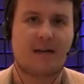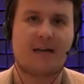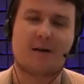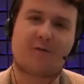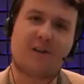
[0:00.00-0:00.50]

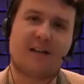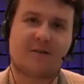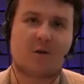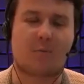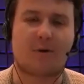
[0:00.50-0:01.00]

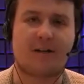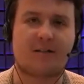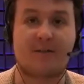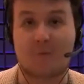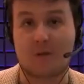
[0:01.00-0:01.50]
affiliates and
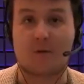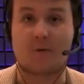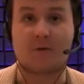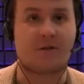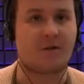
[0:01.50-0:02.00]
operators, even when they
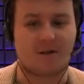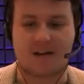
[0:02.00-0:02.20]
work with each other.